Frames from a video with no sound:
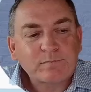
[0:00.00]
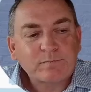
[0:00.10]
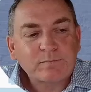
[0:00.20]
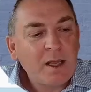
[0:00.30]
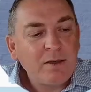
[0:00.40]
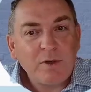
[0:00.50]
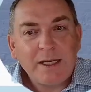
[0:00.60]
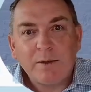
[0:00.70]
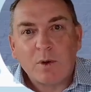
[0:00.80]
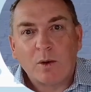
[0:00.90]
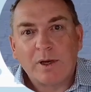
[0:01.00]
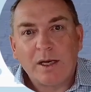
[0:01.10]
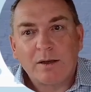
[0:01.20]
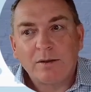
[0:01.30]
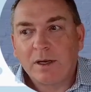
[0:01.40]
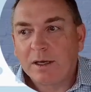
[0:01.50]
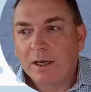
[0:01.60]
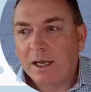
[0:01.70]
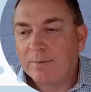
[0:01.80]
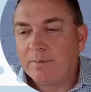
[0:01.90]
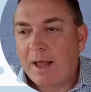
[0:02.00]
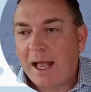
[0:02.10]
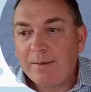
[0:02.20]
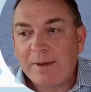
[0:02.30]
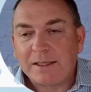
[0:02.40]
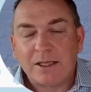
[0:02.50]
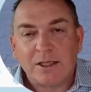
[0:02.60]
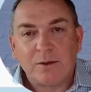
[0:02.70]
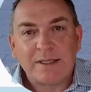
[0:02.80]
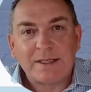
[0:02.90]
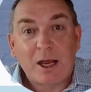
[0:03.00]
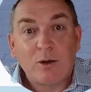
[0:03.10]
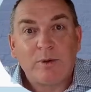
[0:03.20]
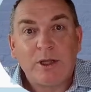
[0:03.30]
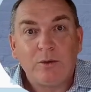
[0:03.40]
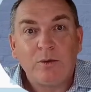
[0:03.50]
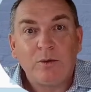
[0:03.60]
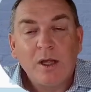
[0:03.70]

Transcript: And really what we're aiming to do is help you